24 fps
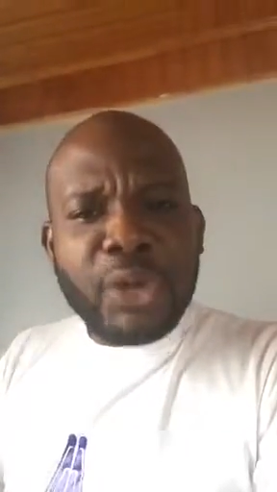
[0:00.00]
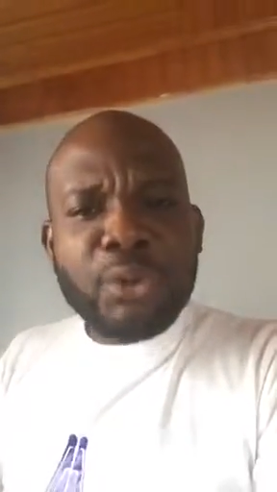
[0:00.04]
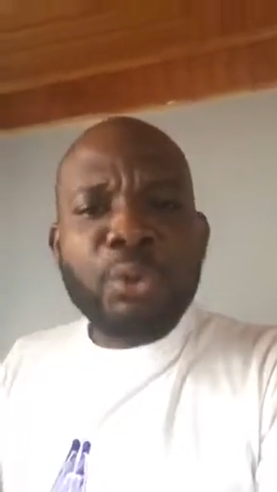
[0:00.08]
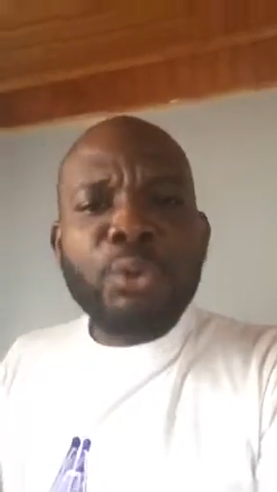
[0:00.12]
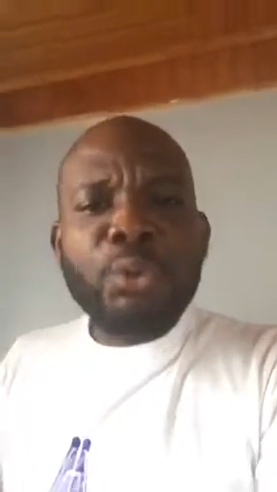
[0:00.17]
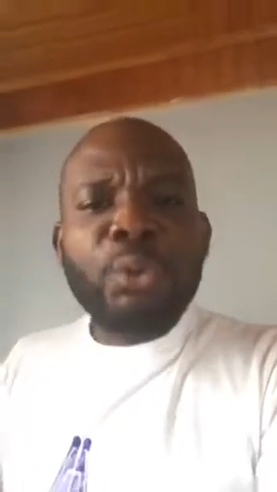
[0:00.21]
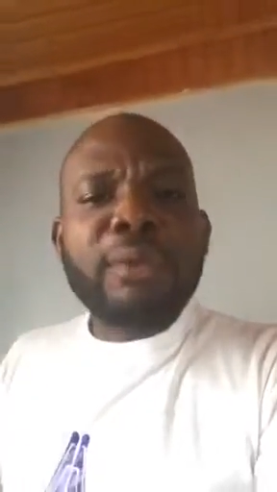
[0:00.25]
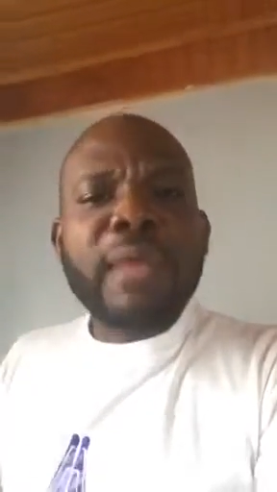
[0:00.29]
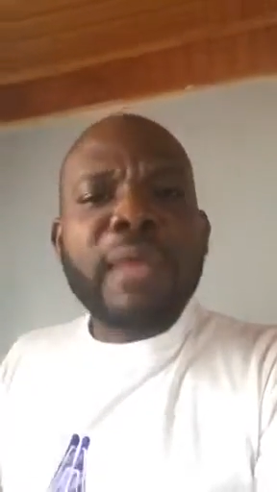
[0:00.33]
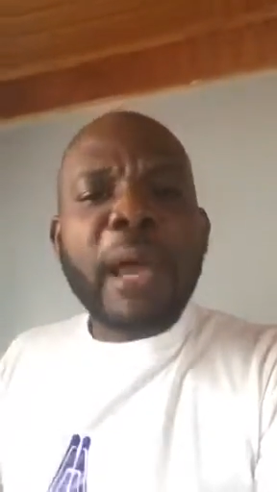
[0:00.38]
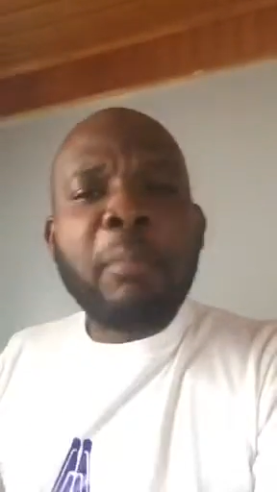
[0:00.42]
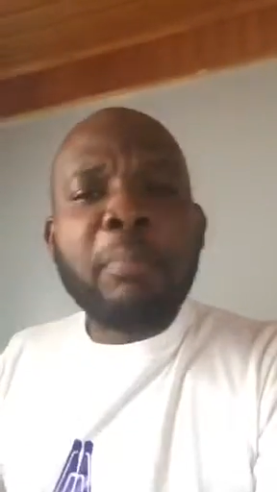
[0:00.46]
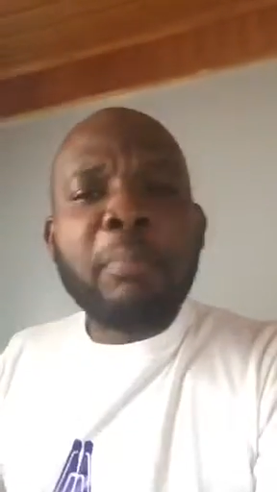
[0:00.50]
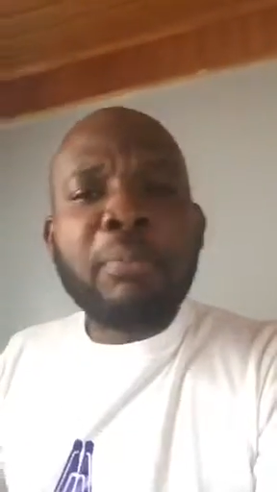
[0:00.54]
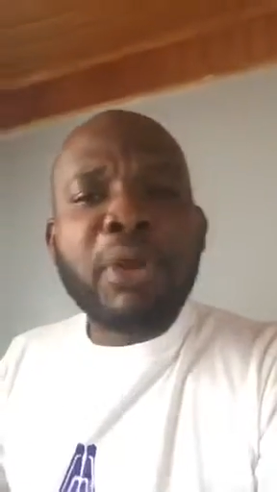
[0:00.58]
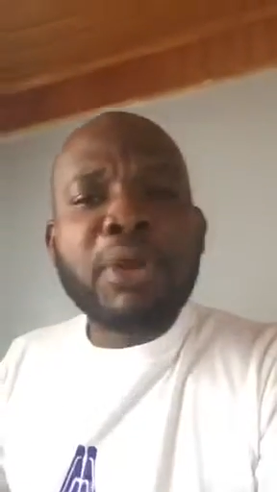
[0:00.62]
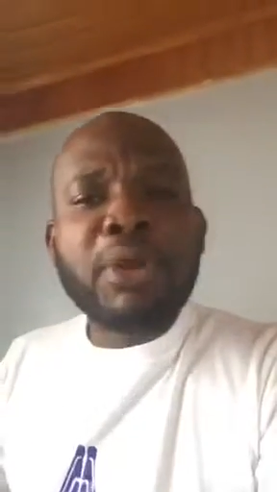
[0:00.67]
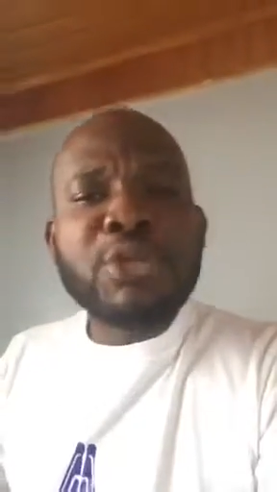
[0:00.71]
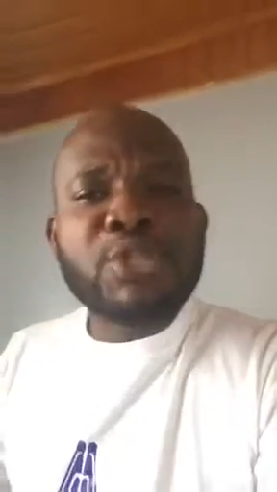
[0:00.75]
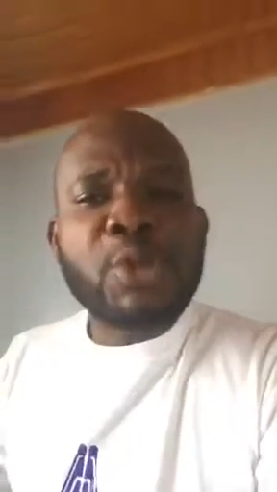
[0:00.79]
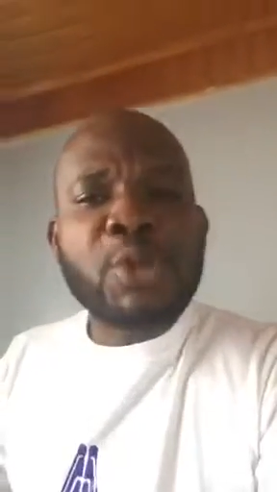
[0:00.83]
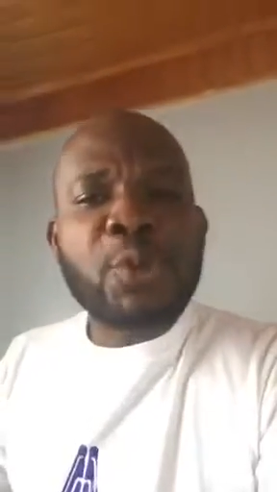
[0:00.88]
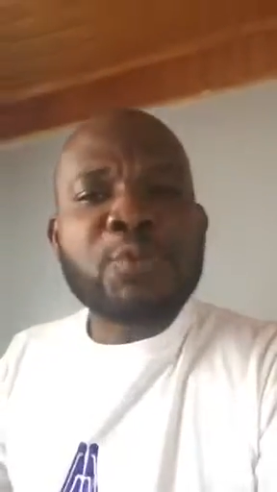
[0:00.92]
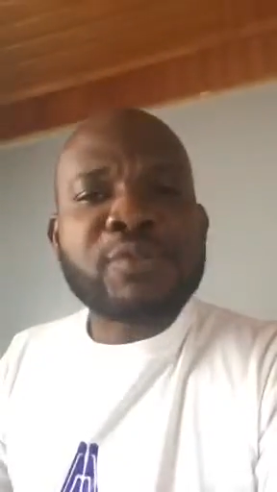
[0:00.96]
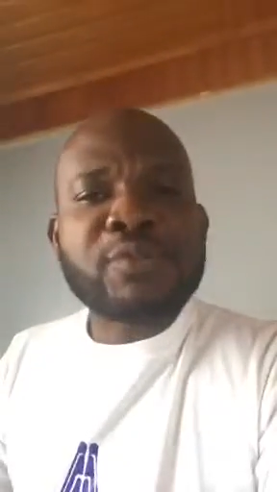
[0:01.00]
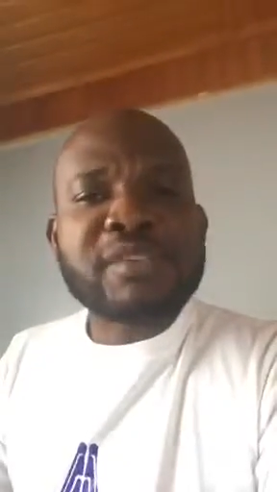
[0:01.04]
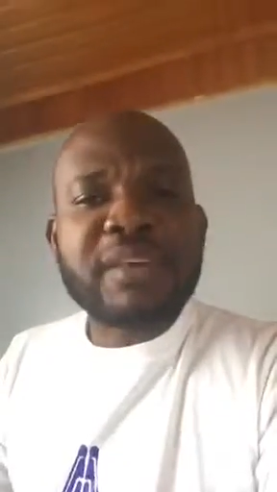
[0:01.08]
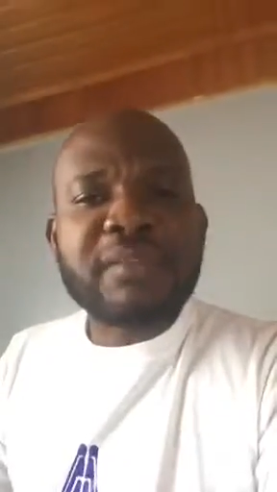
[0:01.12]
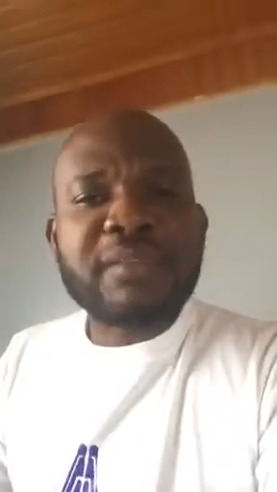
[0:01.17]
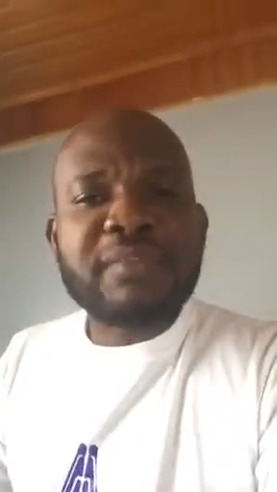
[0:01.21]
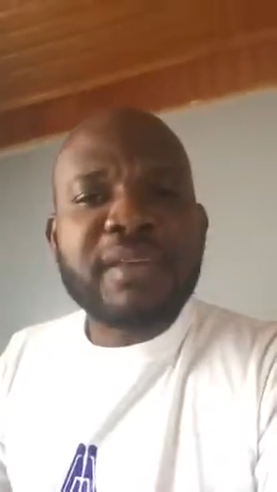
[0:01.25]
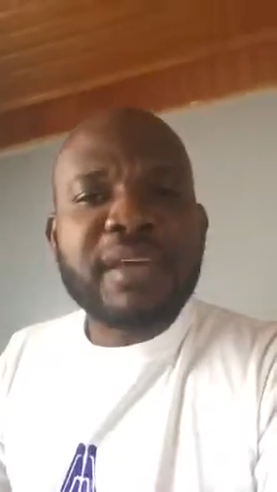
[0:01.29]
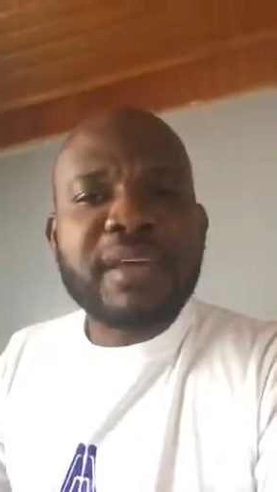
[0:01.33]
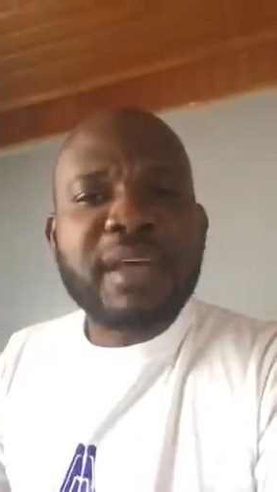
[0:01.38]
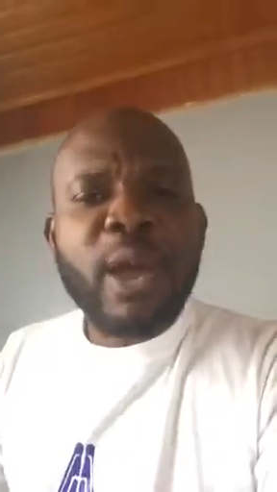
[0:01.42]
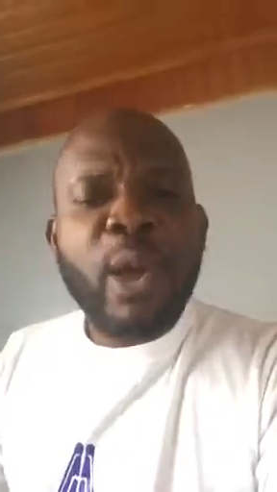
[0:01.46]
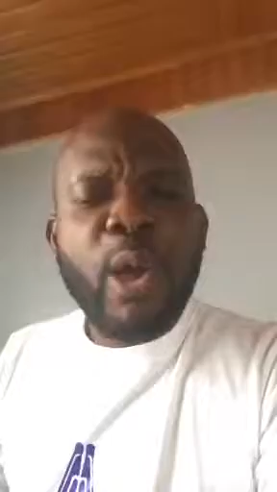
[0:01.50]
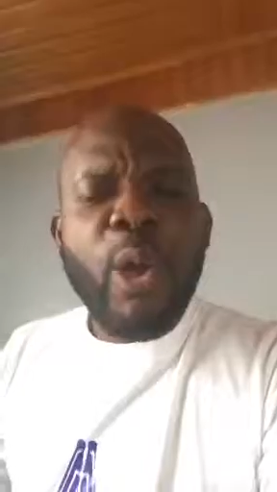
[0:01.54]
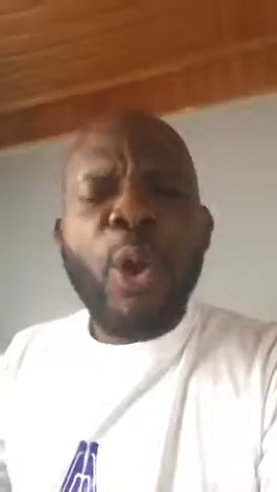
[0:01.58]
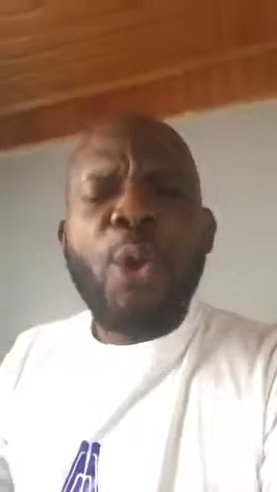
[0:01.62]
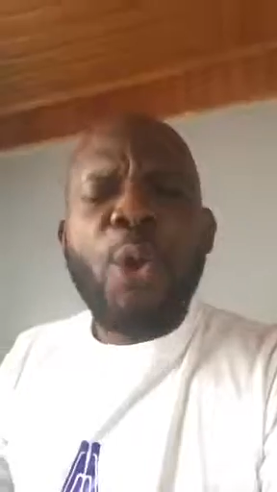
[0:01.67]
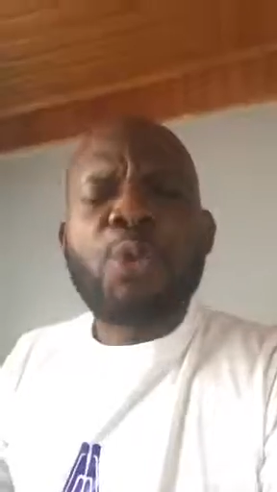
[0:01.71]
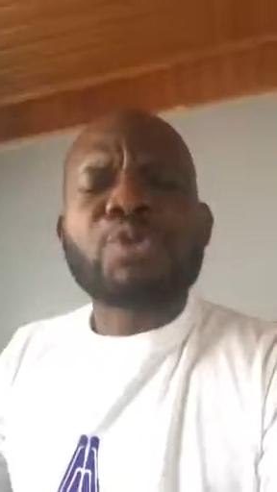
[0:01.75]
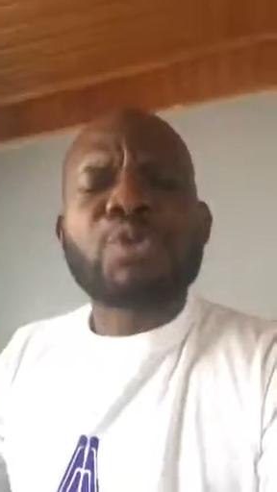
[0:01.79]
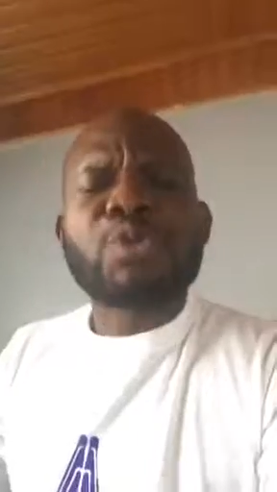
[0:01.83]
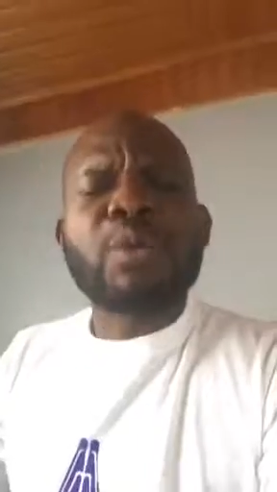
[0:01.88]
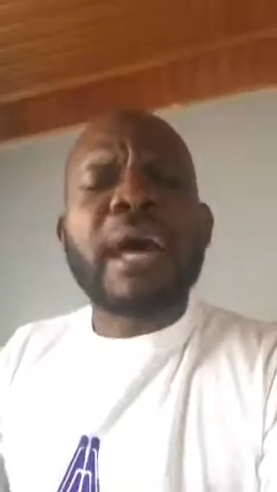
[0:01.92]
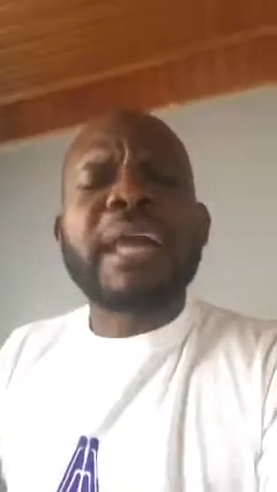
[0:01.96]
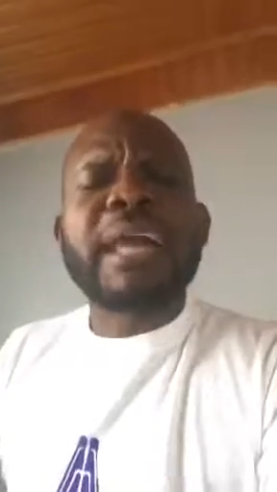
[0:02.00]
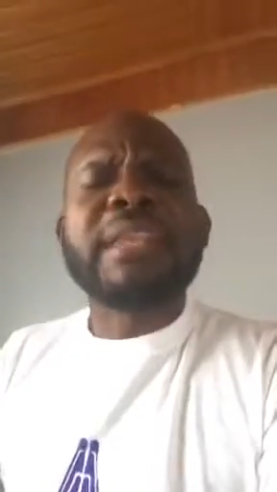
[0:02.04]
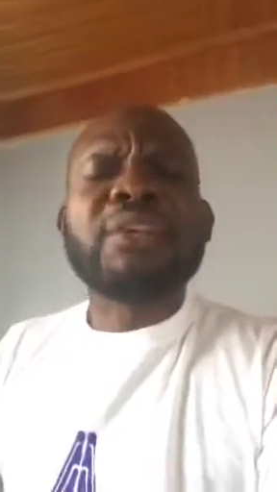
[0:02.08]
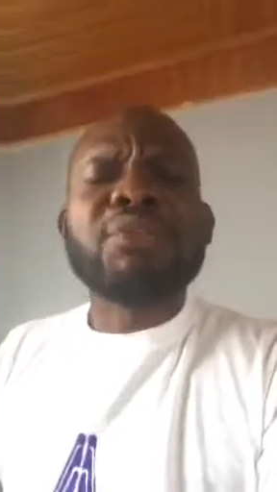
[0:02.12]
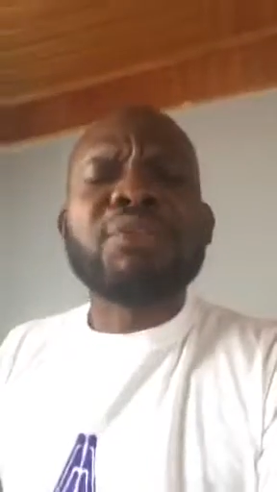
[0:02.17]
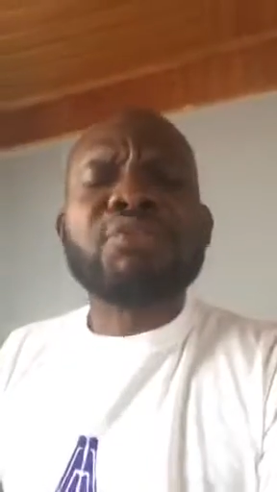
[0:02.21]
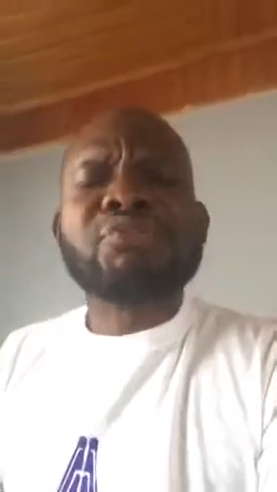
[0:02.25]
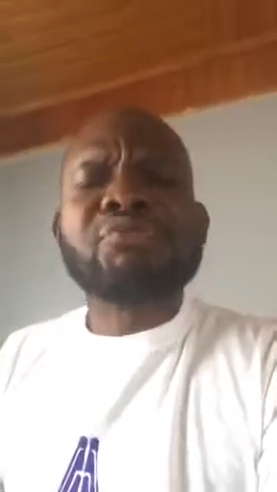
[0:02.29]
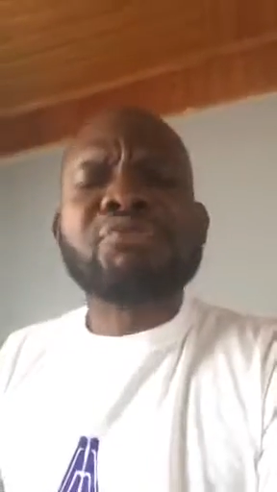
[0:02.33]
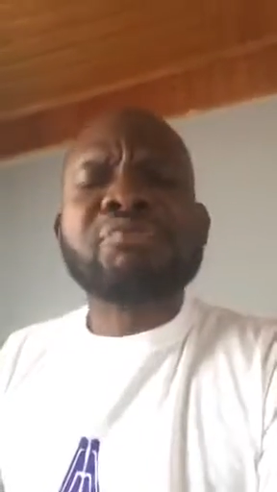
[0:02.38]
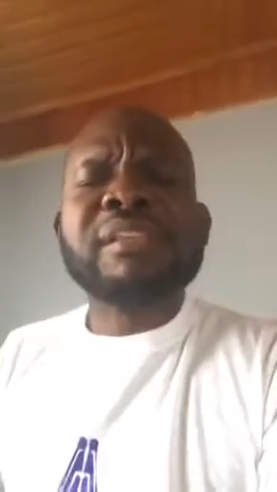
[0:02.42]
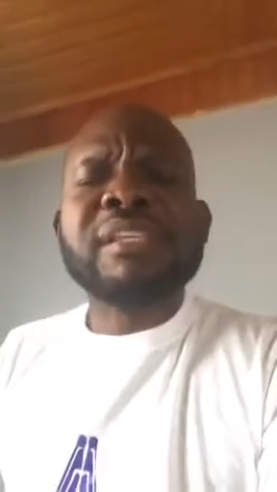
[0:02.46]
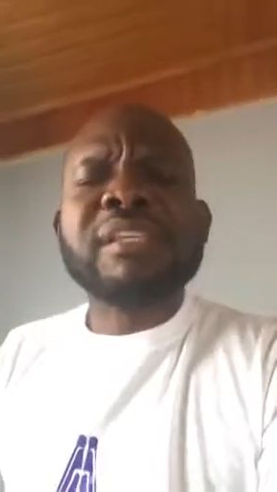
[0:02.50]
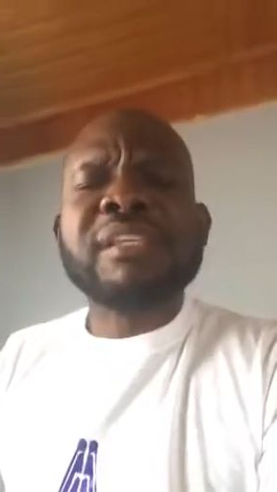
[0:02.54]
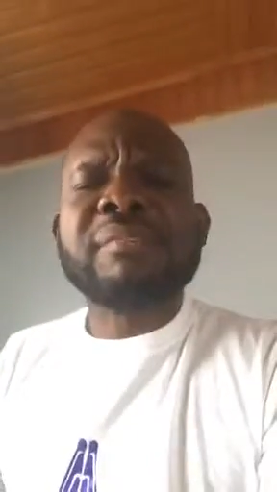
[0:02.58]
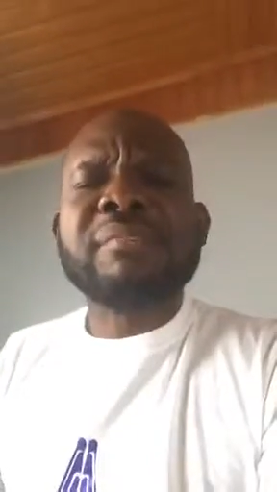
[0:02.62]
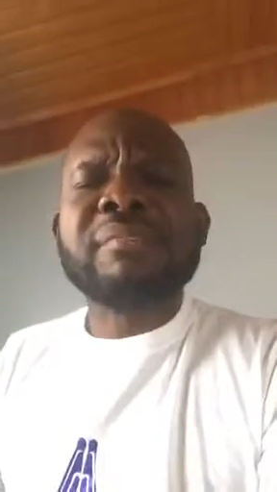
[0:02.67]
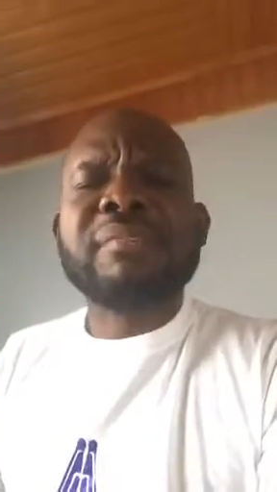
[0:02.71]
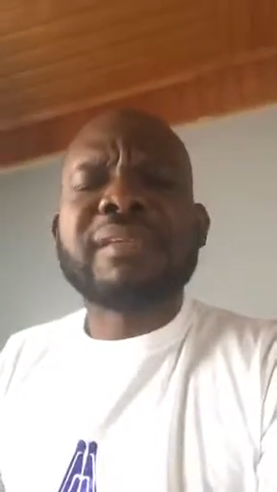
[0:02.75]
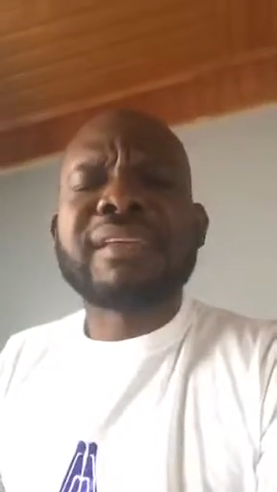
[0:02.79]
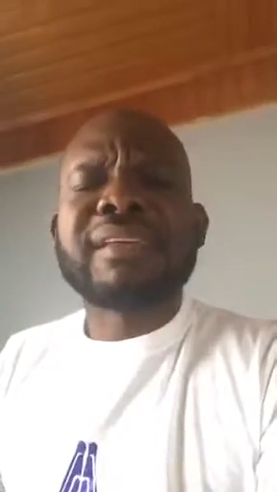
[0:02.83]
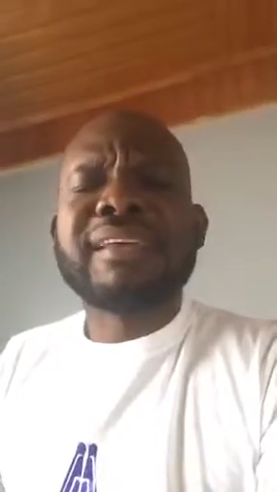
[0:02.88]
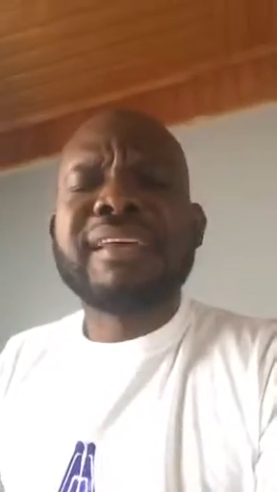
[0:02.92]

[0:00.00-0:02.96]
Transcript: you know that boy Joseph also had a dream